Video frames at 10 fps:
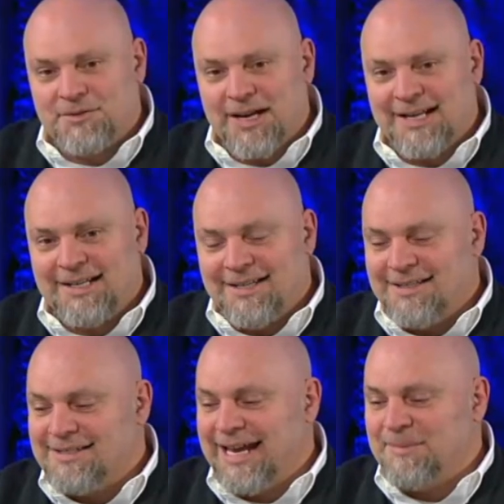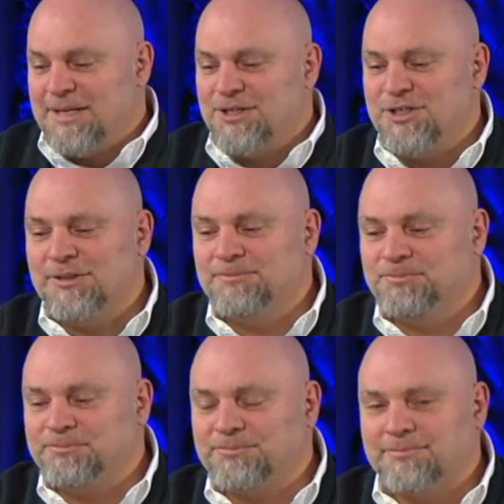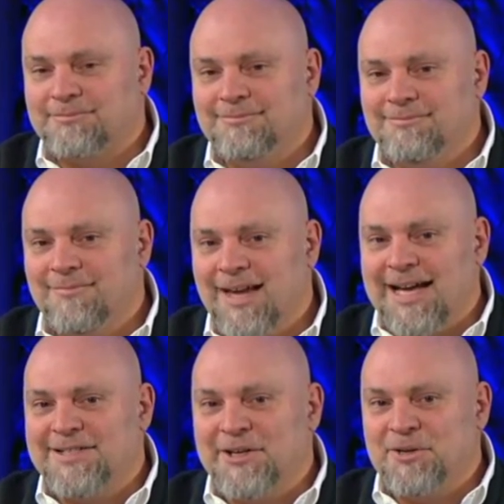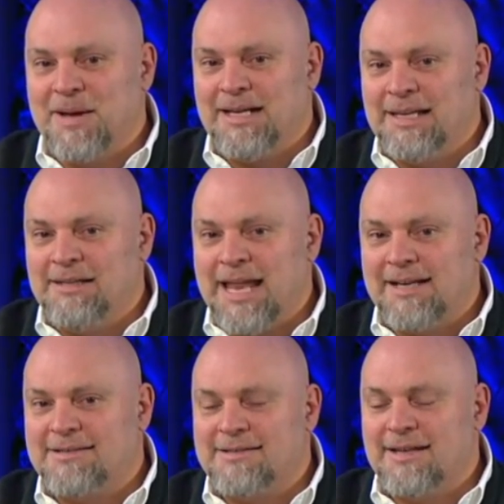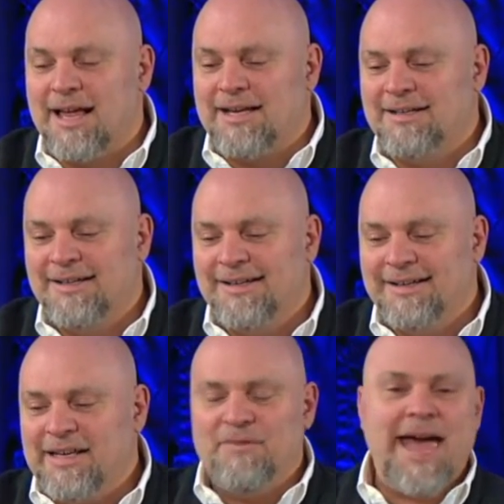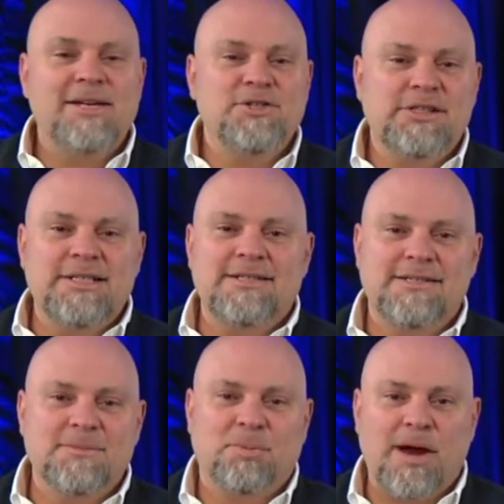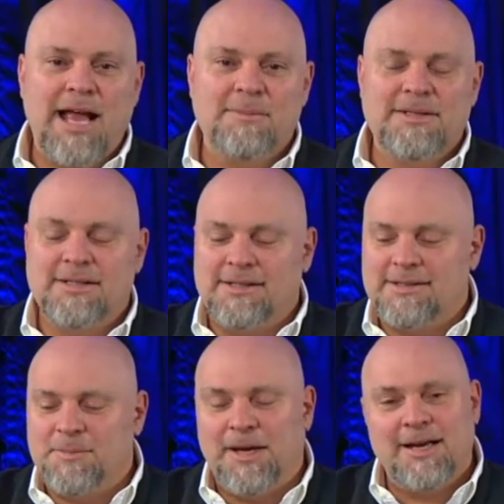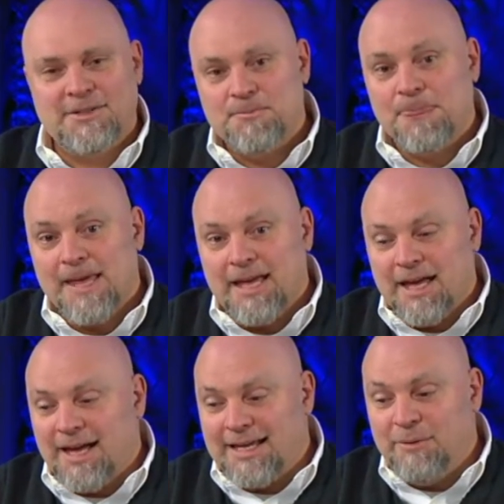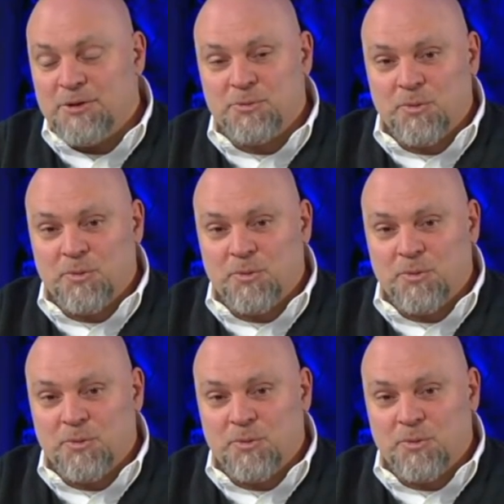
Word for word: right? The same issue. I title my next slide Evangelists and Pragmatists because uh, he was